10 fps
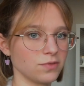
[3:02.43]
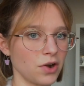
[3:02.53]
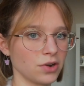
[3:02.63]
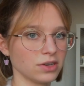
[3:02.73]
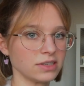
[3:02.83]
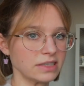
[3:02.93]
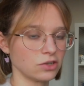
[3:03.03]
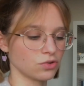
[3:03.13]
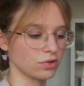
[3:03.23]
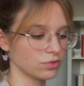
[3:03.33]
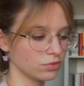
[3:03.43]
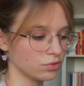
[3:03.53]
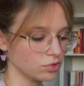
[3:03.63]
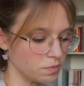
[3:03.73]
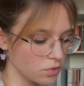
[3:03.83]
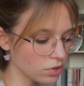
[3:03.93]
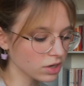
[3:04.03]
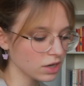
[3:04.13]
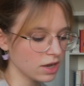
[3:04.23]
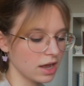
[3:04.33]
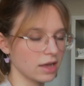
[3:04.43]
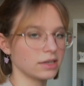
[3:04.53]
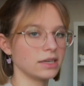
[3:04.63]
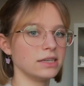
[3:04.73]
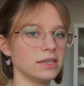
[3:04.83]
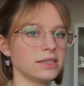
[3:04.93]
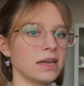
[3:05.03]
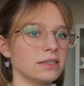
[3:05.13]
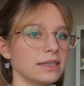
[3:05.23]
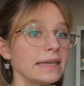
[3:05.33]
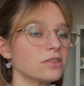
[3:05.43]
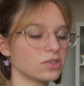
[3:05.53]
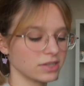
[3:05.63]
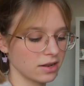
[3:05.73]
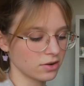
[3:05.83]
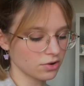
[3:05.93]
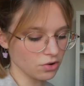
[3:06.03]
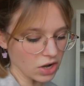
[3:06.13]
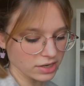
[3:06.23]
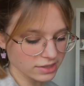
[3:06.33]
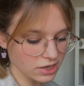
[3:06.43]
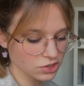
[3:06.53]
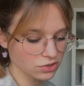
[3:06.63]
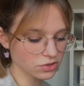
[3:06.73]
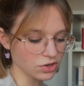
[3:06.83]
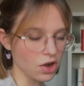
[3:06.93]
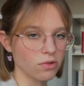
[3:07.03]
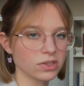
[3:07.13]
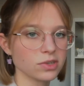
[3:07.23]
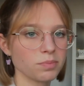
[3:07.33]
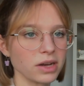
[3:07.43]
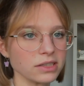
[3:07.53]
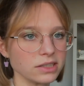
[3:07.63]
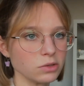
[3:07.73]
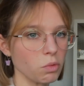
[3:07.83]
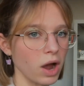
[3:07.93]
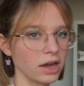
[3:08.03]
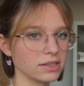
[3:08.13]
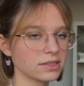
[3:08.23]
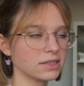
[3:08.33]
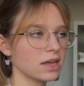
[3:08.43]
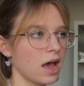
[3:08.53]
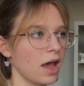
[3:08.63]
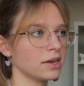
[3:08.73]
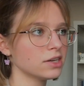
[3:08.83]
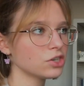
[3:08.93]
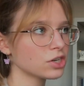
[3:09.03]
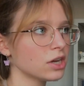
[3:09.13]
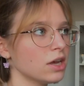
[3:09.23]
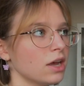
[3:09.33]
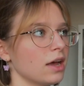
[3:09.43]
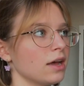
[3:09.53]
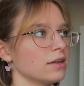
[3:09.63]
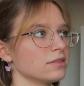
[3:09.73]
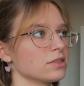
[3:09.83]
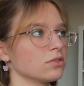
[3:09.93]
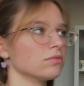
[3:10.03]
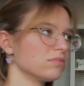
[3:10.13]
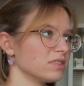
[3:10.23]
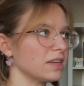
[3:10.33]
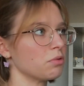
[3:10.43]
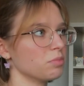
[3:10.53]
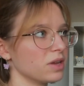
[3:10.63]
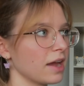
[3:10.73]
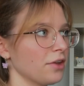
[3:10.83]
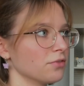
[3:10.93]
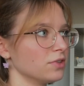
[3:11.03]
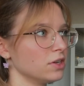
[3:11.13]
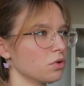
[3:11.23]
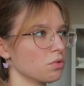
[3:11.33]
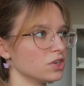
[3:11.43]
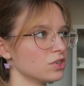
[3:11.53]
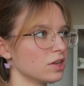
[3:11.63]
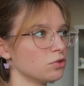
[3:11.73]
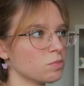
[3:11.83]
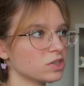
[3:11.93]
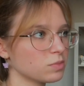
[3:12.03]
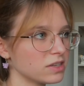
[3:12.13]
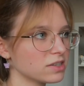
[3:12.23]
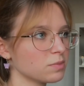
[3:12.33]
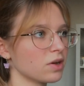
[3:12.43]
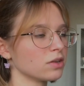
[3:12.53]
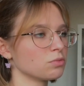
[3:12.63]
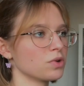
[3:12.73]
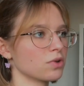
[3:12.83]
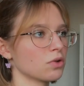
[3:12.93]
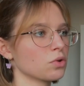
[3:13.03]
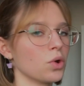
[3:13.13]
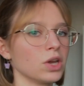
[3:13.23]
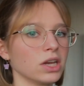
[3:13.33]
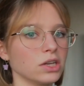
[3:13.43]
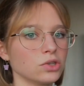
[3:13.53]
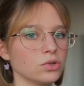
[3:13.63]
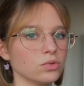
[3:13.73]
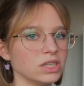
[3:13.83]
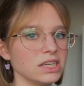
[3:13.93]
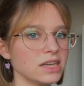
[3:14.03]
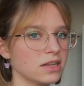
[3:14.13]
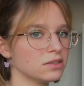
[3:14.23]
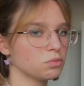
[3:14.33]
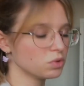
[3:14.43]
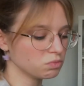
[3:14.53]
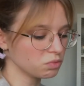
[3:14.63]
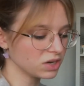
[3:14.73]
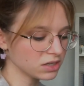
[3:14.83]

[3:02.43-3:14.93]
very central to the book, and it is an interstellar organization grounded by the wise Hainish, and so they will be kind of the original human species, but we're not going into details with